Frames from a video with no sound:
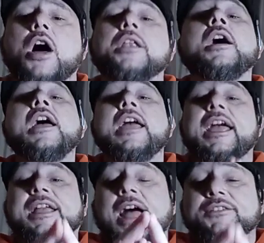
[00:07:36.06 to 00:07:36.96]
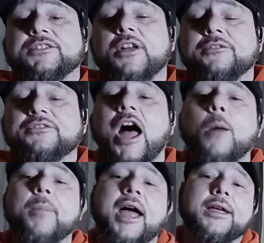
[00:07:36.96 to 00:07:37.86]
run. It got stuffed
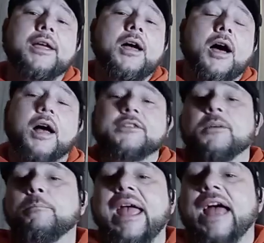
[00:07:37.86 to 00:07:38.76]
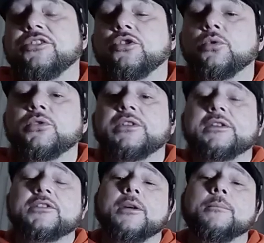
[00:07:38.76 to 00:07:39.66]
out by some bad news
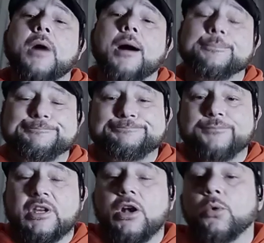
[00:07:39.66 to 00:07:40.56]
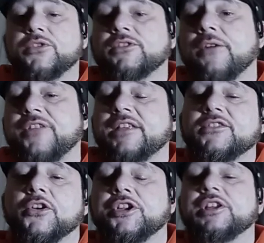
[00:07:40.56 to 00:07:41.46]
and some stuff that
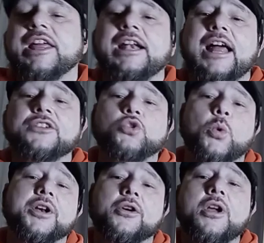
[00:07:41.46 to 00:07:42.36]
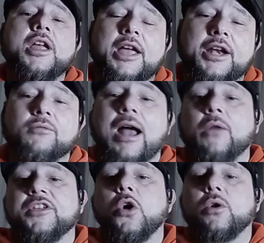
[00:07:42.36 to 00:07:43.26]
circulated on Twitter and
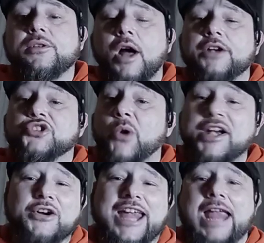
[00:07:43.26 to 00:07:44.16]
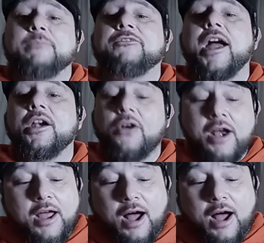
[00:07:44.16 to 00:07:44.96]
around the old trader campfire.